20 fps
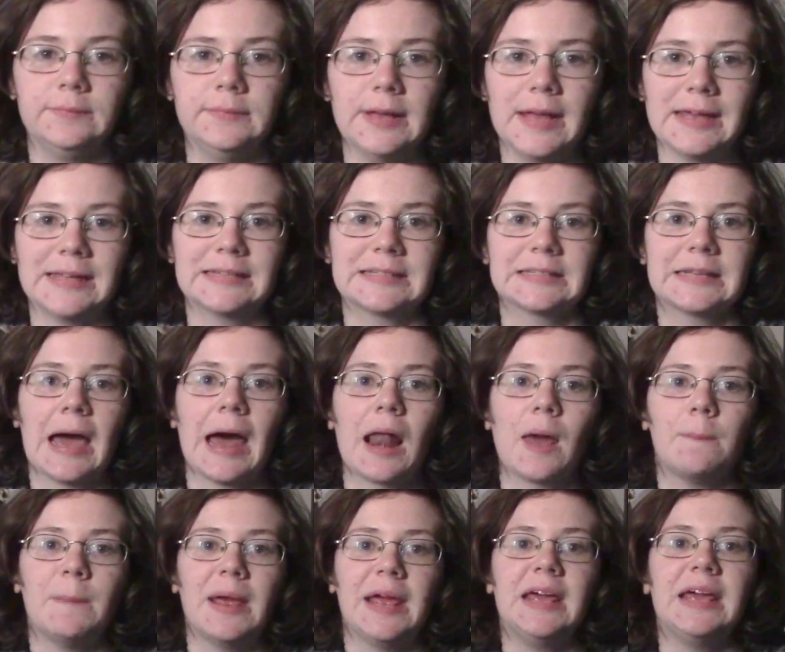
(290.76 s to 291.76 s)
It's
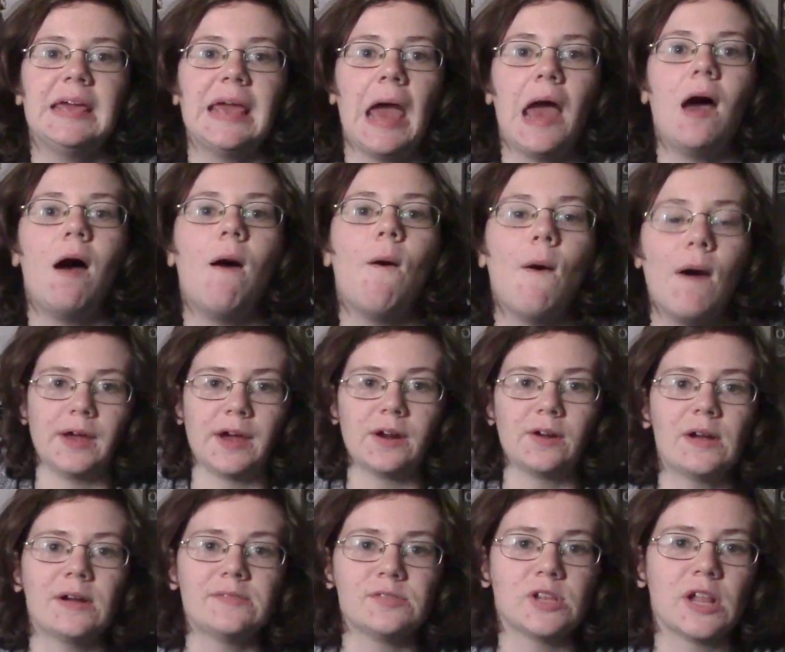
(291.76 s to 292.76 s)
Gonna Be You. I
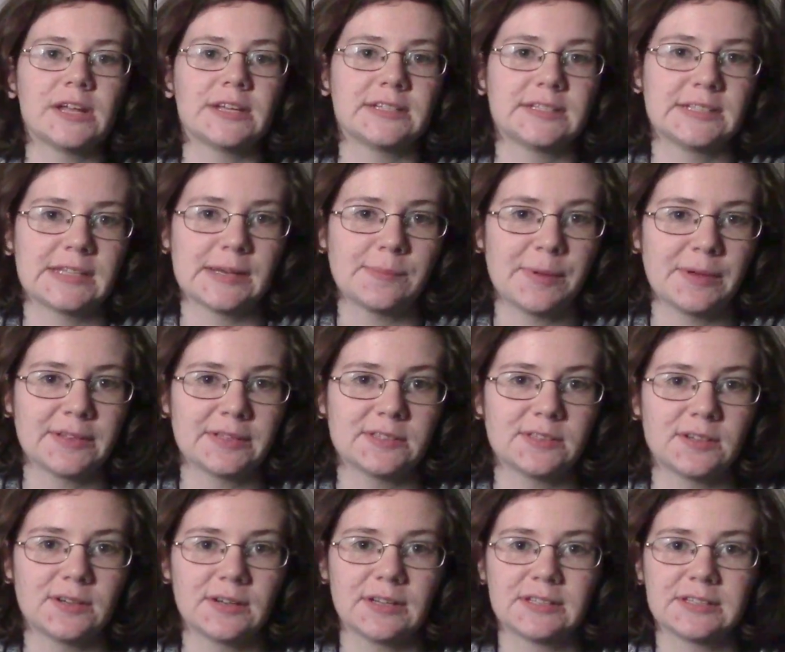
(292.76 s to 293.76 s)
don't have a lot to say about the
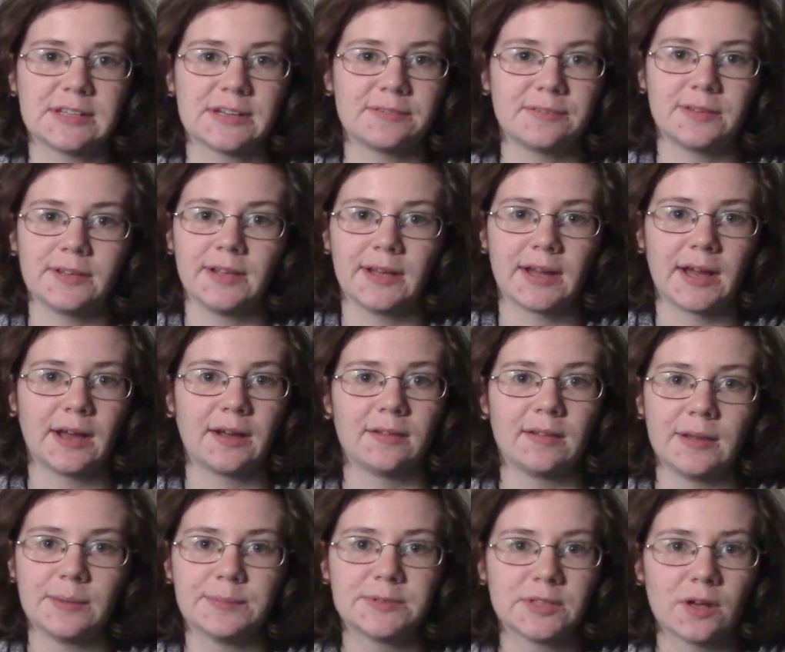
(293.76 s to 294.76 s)
song. It's definitely like a
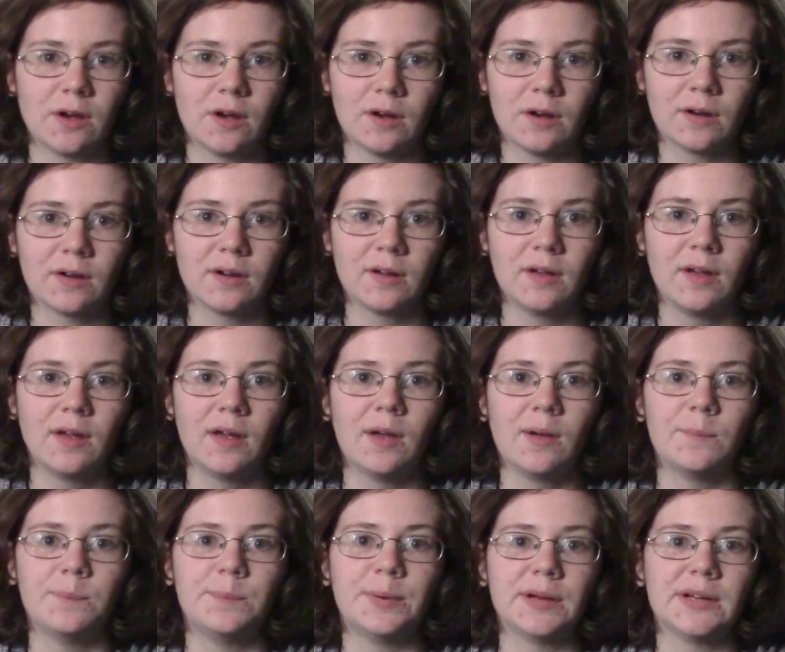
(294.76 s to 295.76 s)
club song,
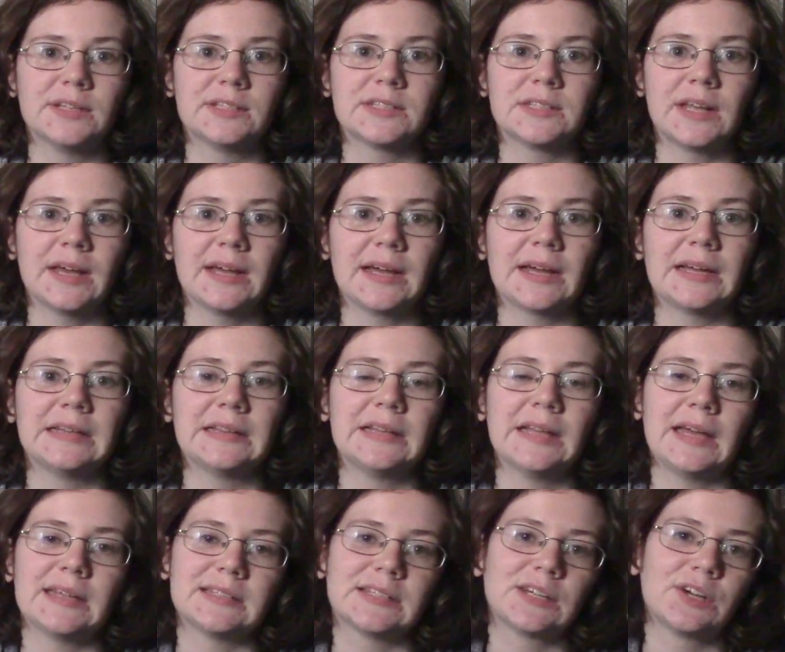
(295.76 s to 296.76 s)
but it's like a
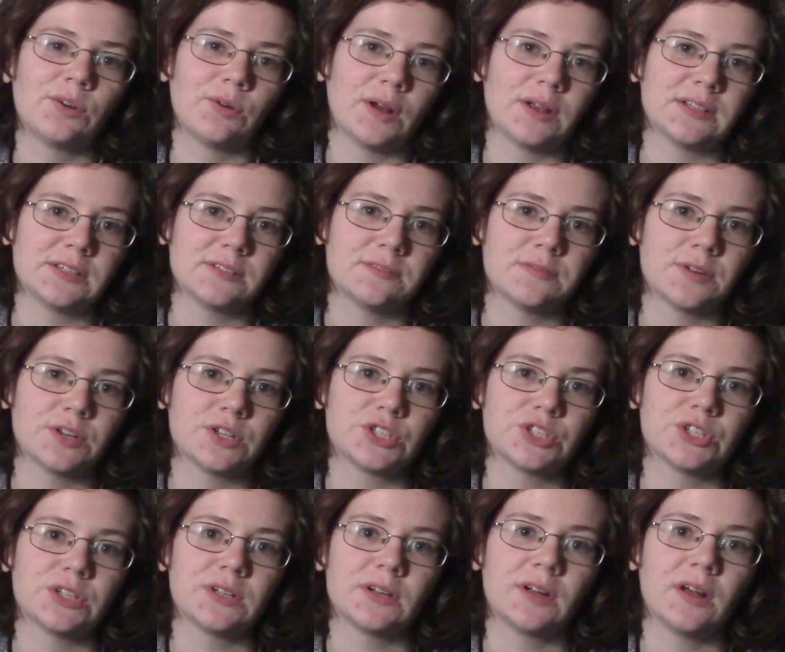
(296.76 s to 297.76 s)
less aggressive
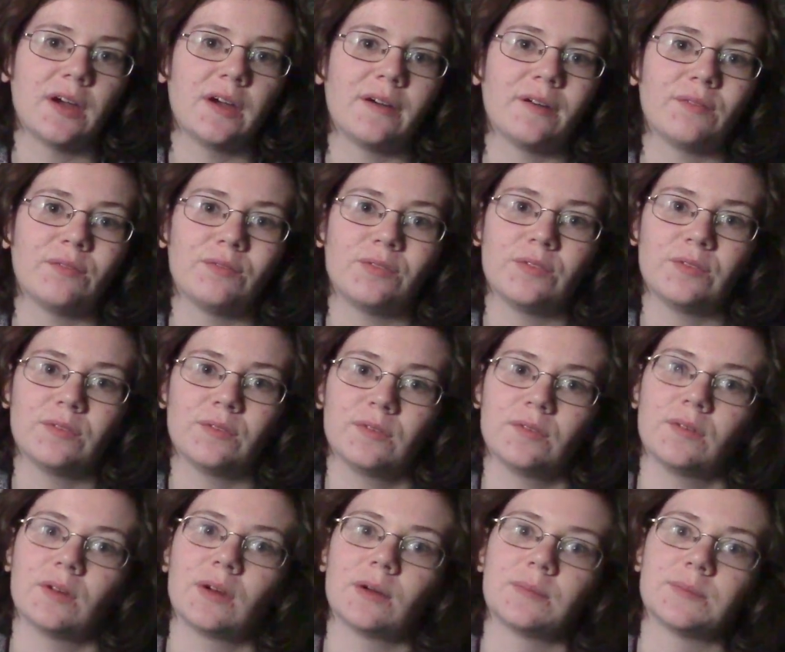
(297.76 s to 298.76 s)
version of
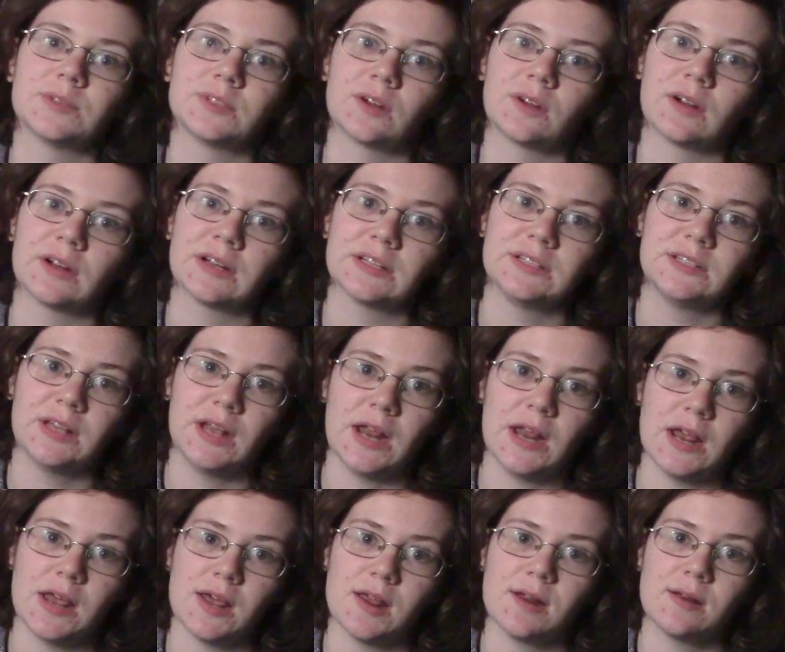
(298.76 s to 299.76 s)
I'm sorry to
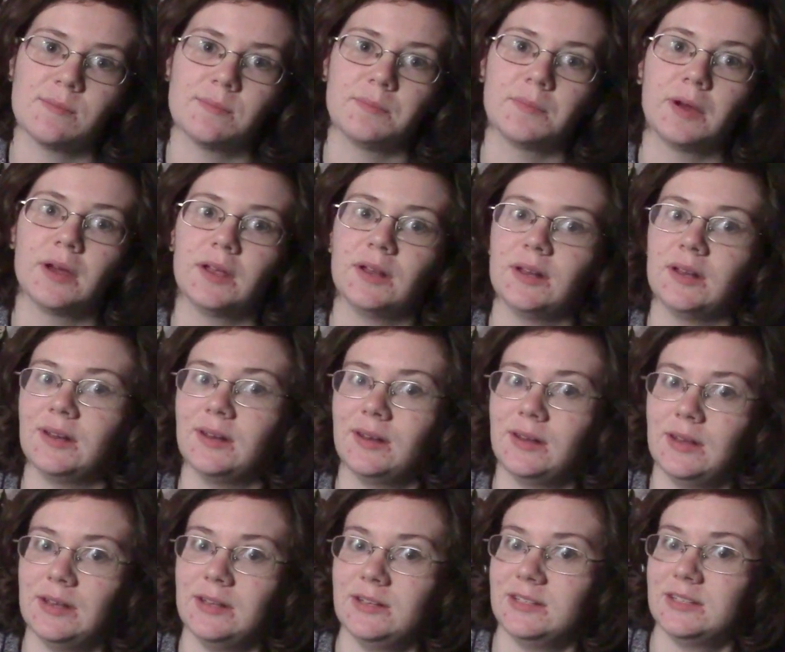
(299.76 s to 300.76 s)
say it, but
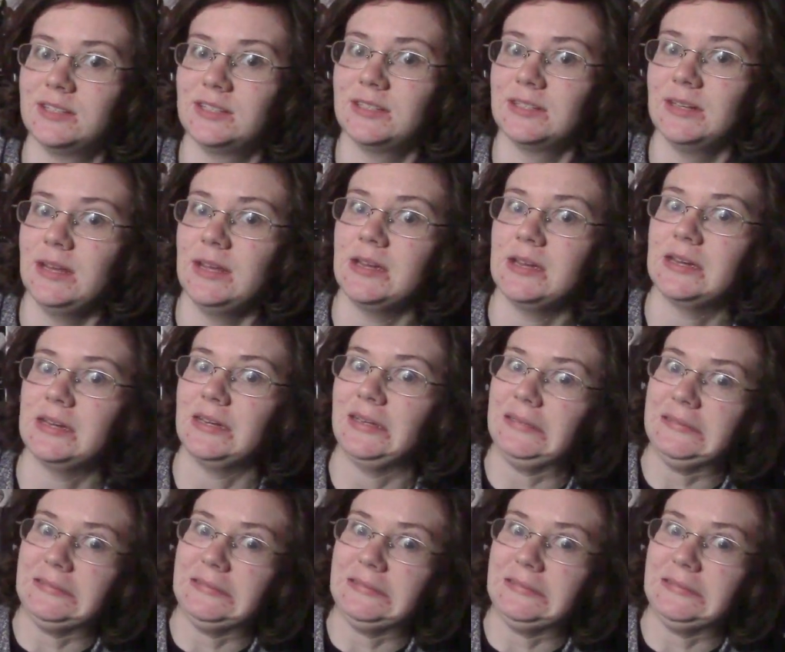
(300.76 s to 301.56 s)
In Sync.